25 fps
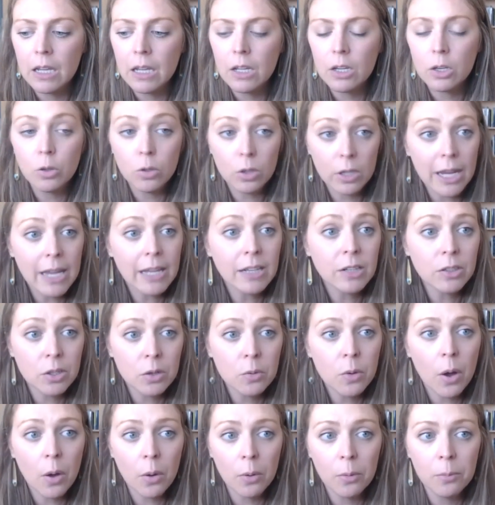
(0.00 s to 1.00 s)
create a new
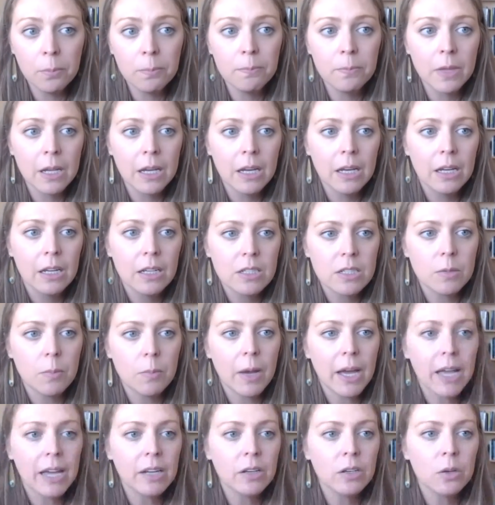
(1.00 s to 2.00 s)
home, to
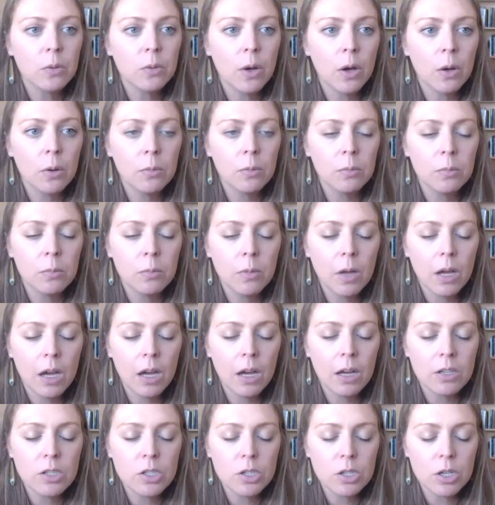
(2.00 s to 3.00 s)
buy a new home
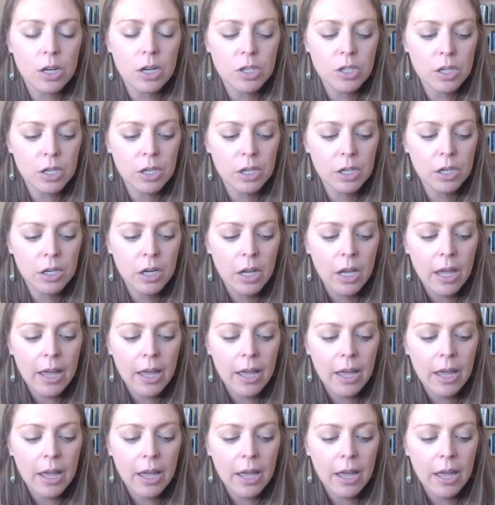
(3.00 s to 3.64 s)
uh, structure.